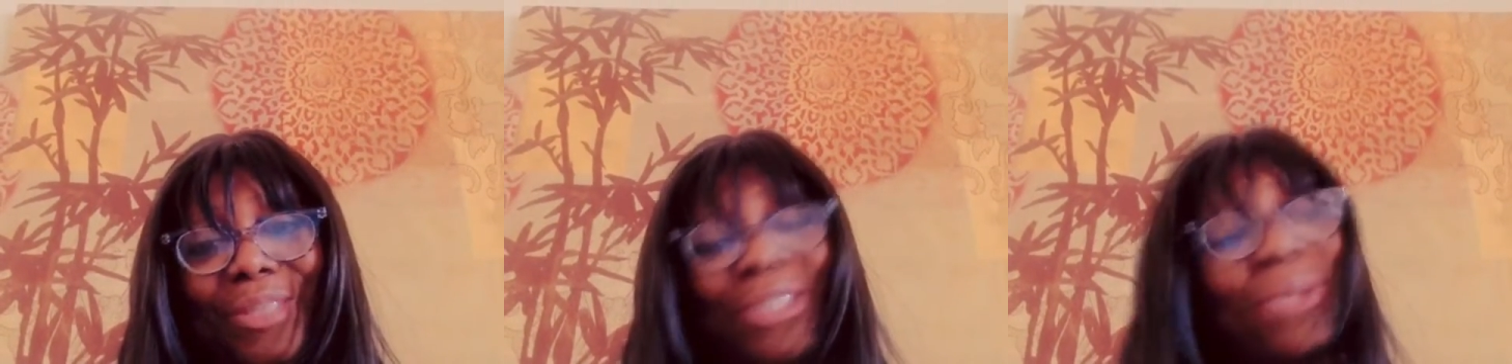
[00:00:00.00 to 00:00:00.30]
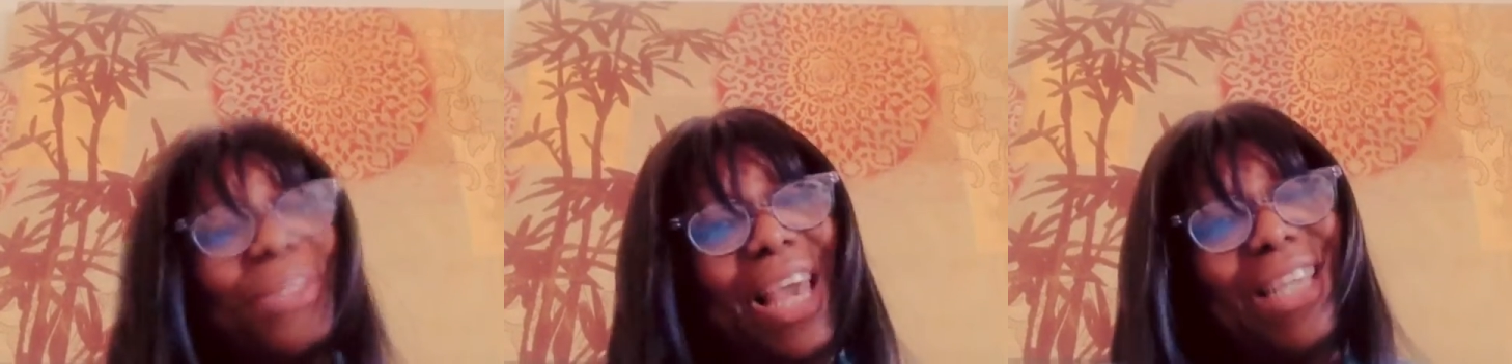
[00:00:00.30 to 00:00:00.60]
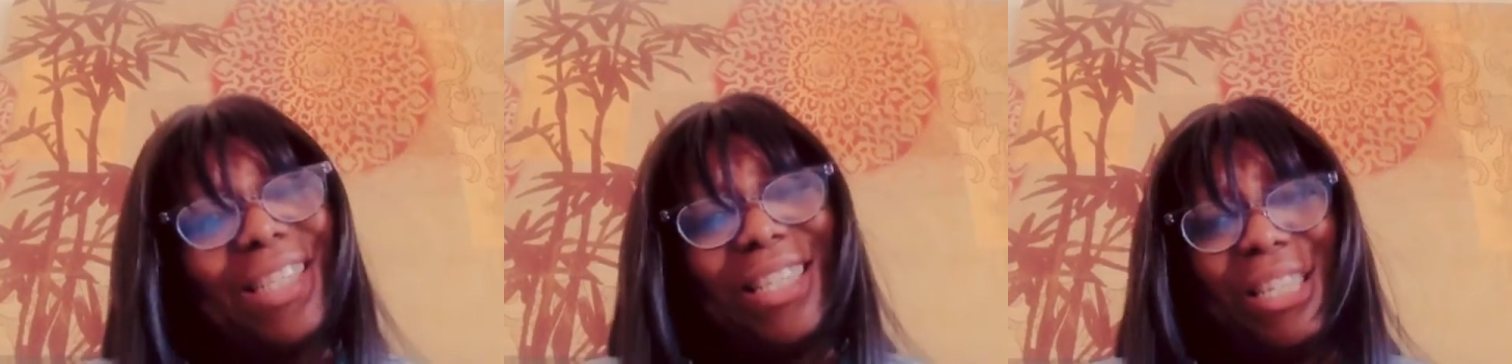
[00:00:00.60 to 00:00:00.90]
So
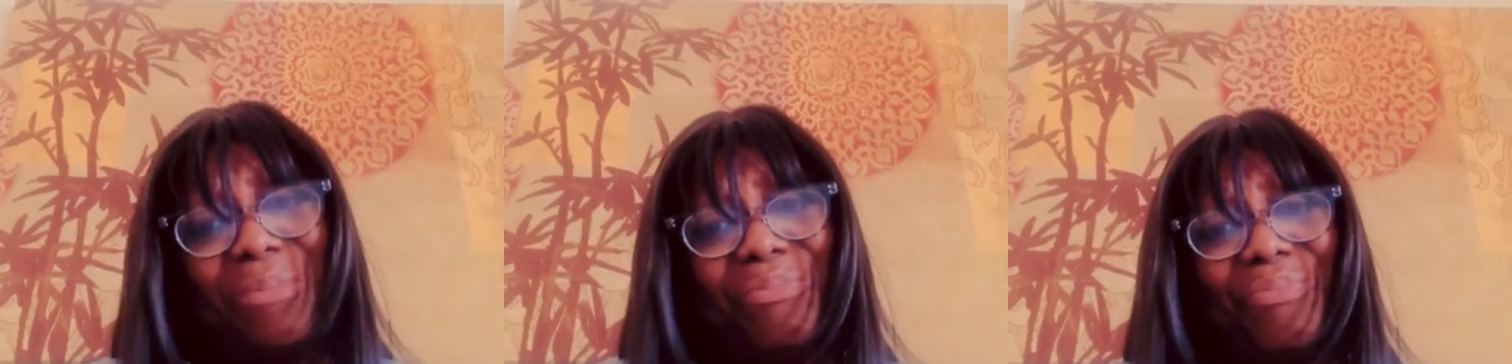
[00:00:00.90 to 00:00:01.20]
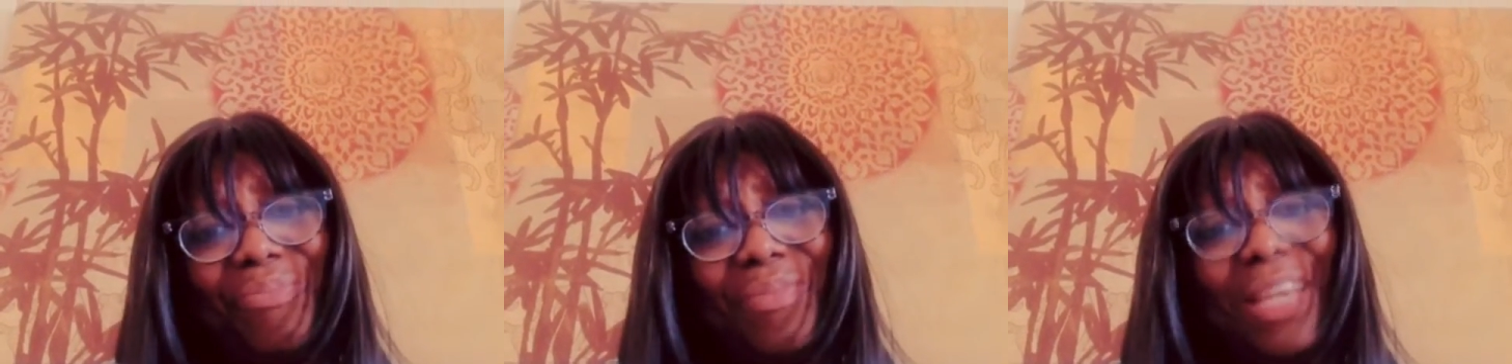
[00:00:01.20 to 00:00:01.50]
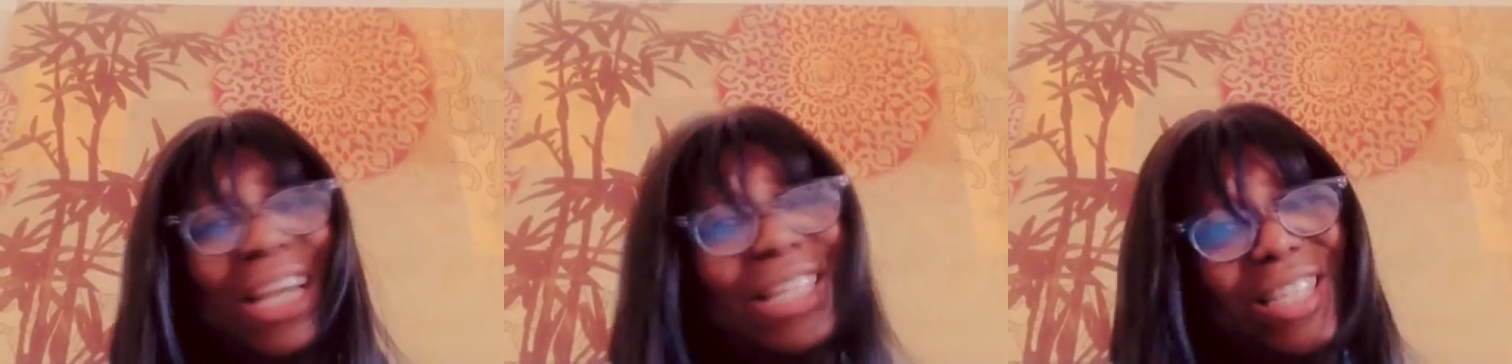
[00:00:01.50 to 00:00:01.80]
taste Him
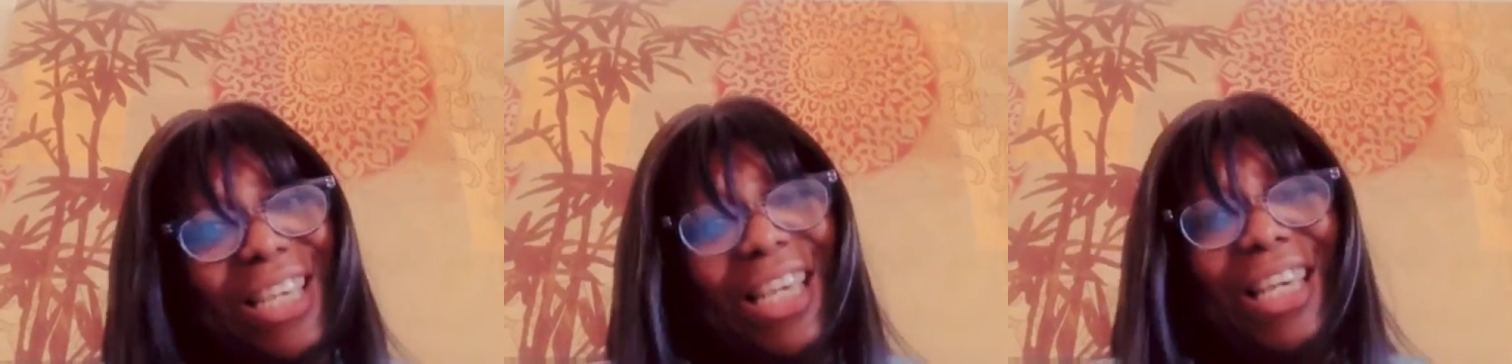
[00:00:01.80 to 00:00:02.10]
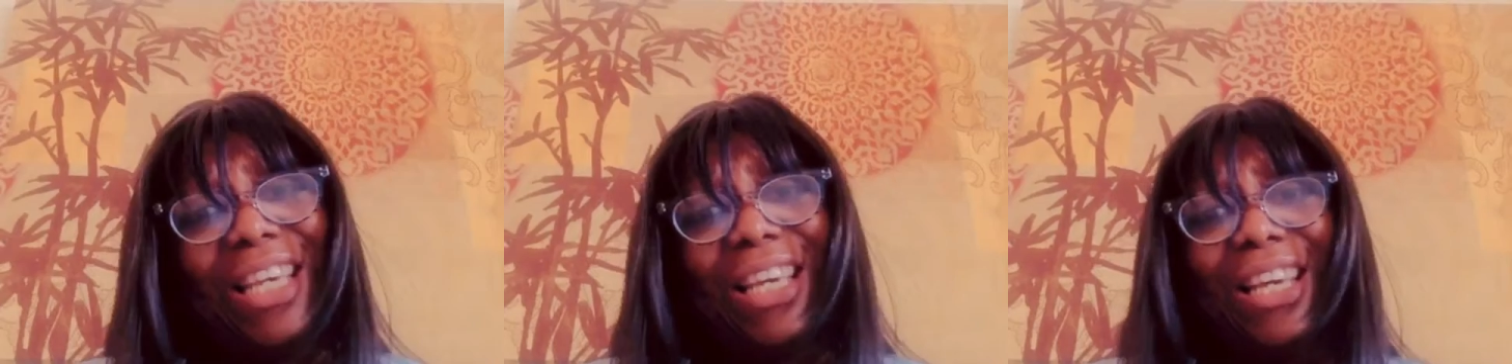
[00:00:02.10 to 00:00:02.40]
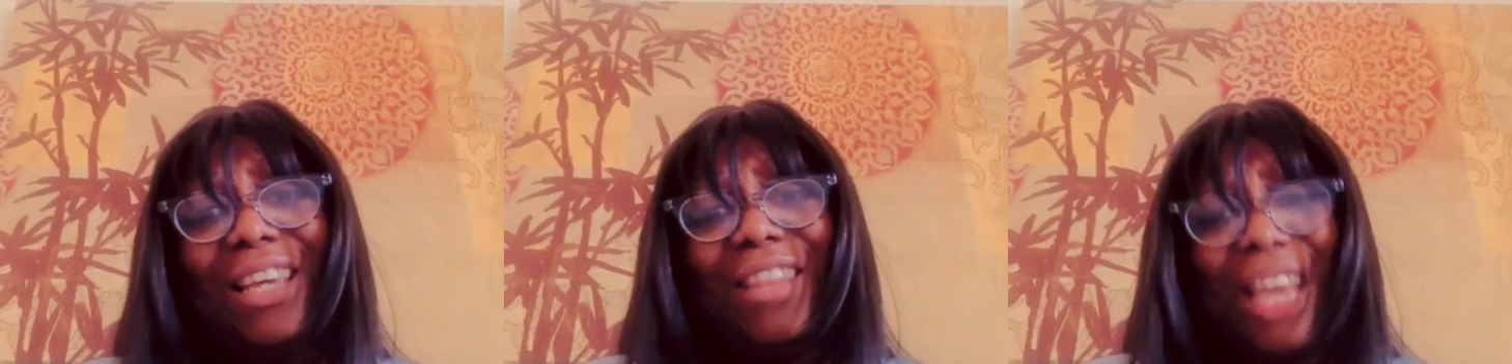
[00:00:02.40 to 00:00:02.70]
and see
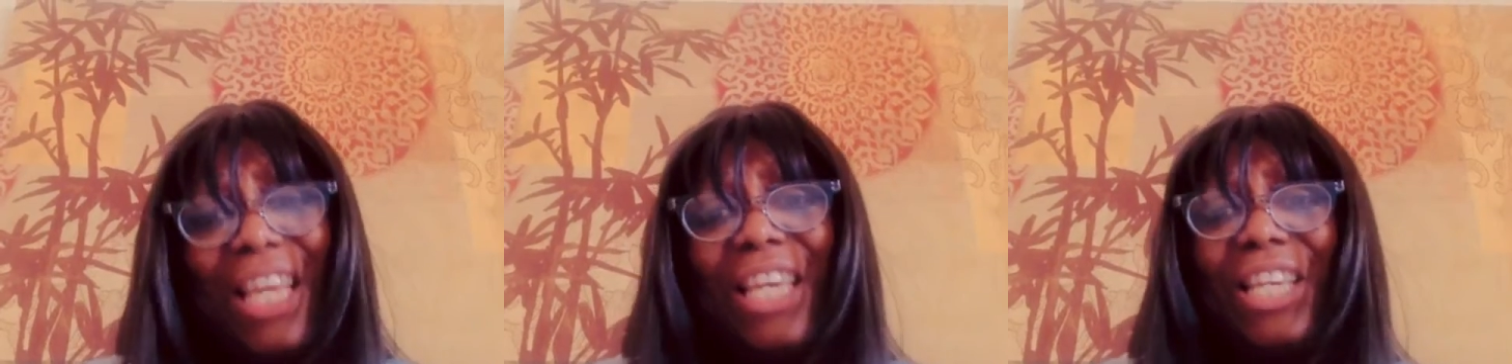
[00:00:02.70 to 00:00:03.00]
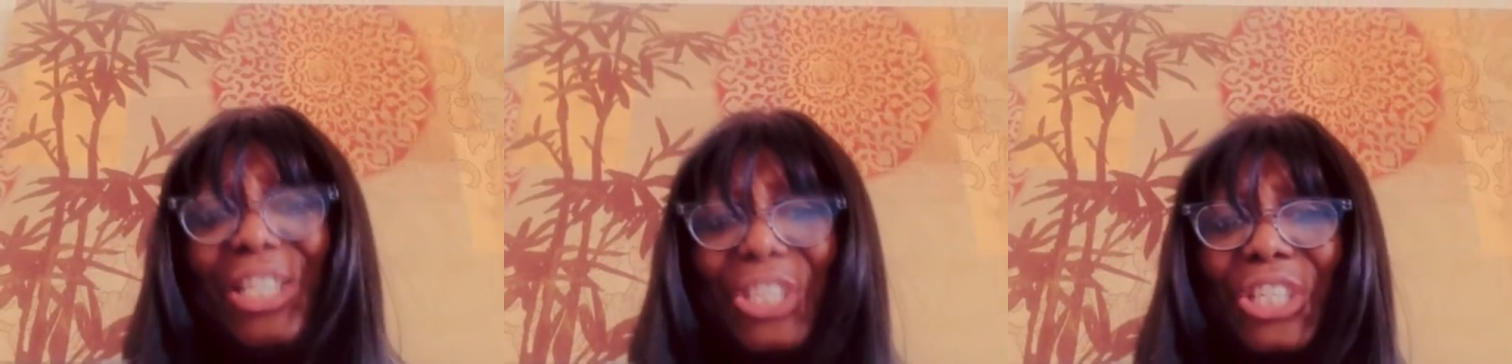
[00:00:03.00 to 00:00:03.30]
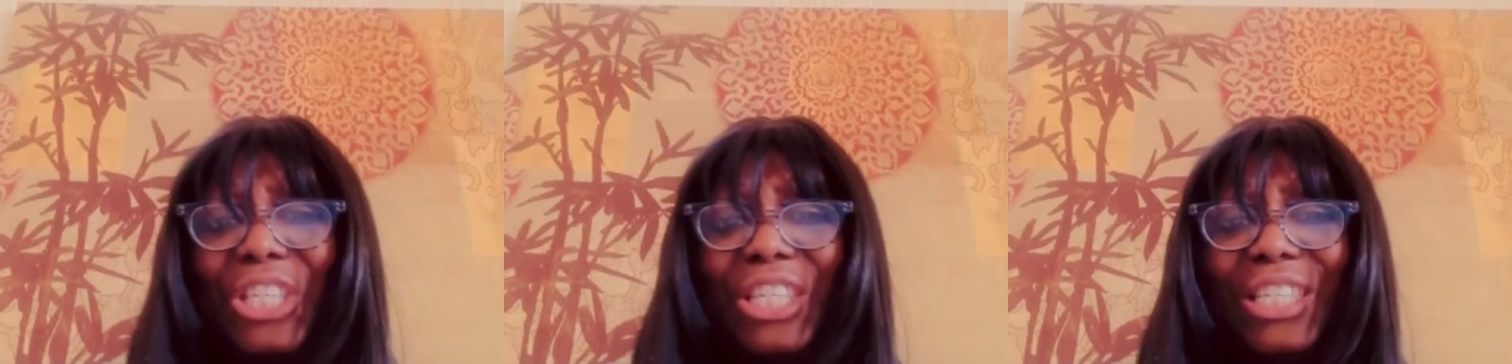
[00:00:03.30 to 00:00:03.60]
that He is
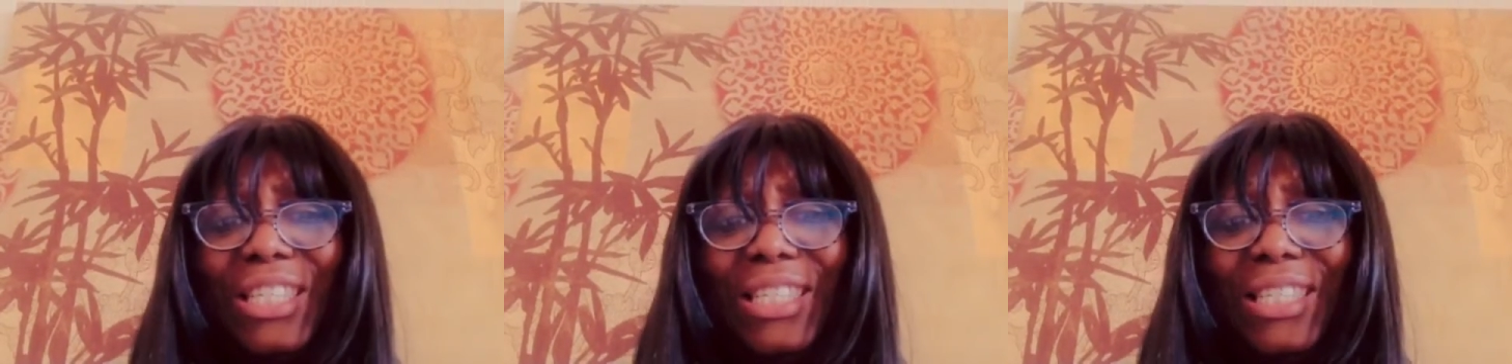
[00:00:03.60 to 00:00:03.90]
good.